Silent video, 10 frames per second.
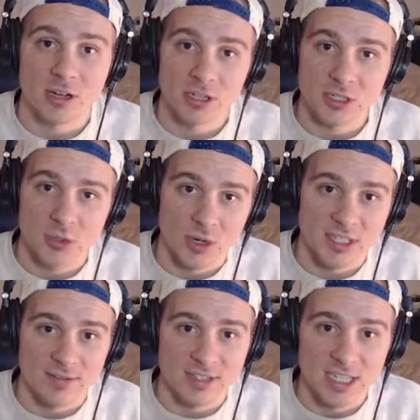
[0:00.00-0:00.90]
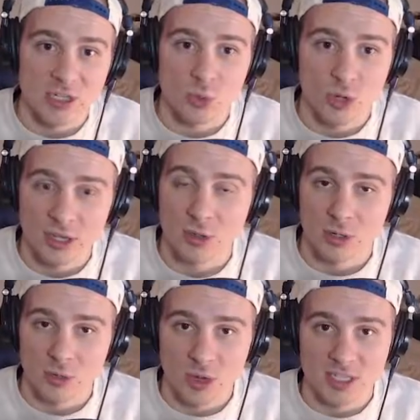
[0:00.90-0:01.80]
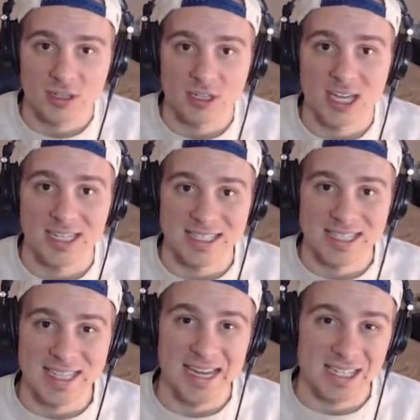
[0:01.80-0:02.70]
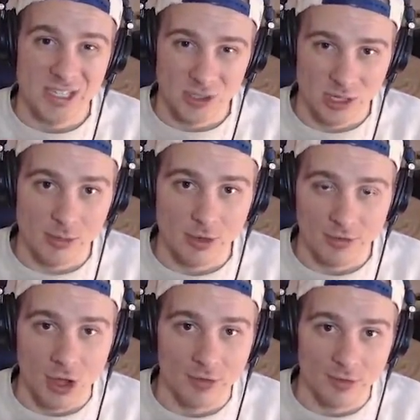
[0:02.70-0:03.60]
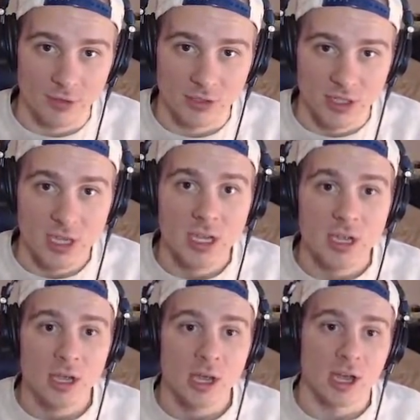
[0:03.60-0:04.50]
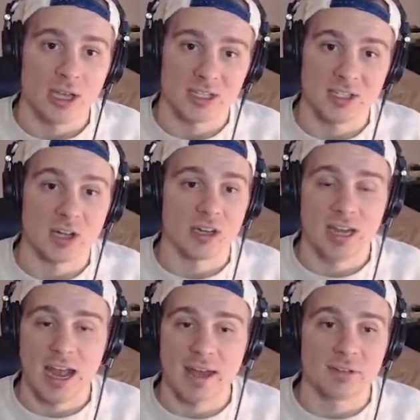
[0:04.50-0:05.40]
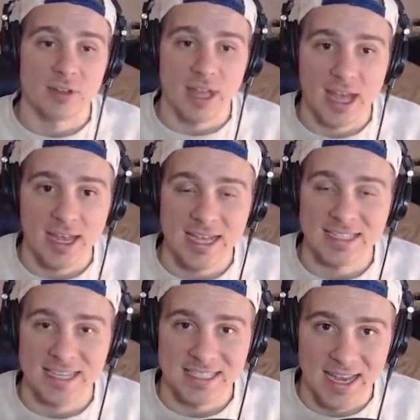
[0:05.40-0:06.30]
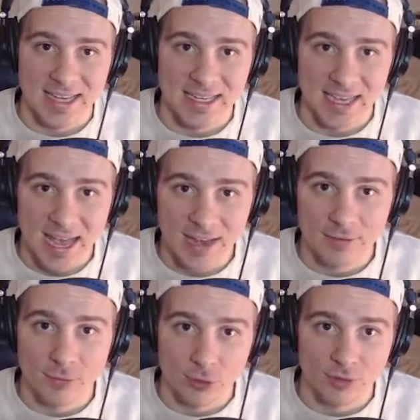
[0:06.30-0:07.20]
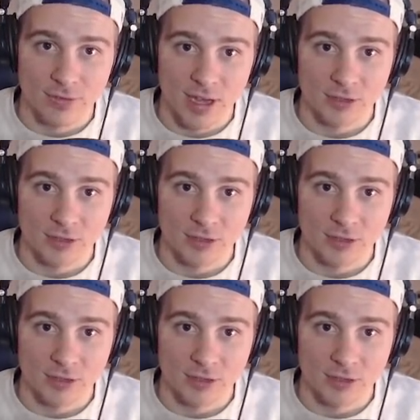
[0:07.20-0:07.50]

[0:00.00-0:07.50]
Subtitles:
in 2017 with Northwestern. He had a steady stream of offers starting after that. As I said, he had 4 final